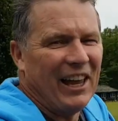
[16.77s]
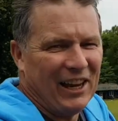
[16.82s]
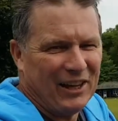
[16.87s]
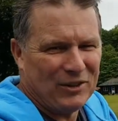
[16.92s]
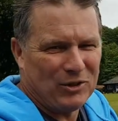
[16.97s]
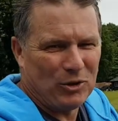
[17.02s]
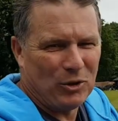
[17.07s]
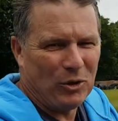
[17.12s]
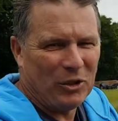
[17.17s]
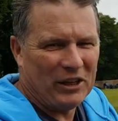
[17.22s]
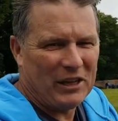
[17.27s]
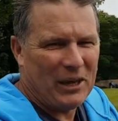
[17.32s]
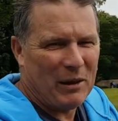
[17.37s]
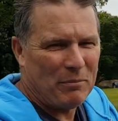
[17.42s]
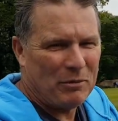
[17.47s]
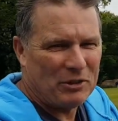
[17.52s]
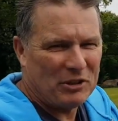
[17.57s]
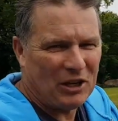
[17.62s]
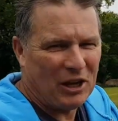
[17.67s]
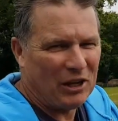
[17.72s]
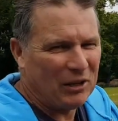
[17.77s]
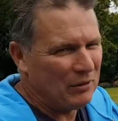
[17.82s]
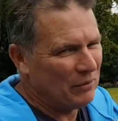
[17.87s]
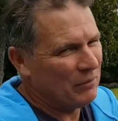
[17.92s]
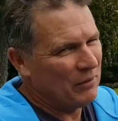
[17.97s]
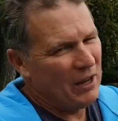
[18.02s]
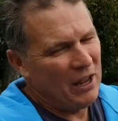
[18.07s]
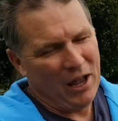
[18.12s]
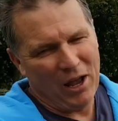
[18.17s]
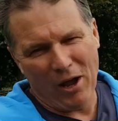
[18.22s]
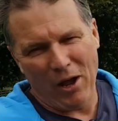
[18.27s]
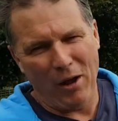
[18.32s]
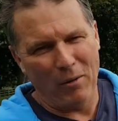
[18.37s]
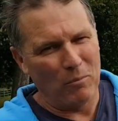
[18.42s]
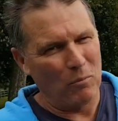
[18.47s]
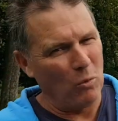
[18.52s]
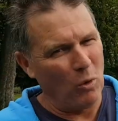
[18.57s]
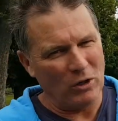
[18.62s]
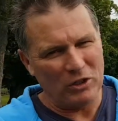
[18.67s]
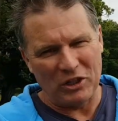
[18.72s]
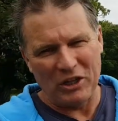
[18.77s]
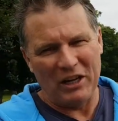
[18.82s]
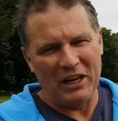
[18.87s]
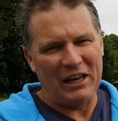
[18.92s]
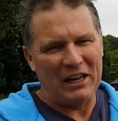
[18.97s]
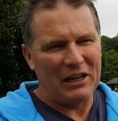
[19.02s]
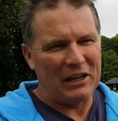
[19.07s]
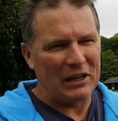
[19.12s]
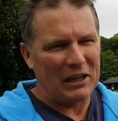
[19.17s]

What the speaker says: Enjoy the episode. I'm watching here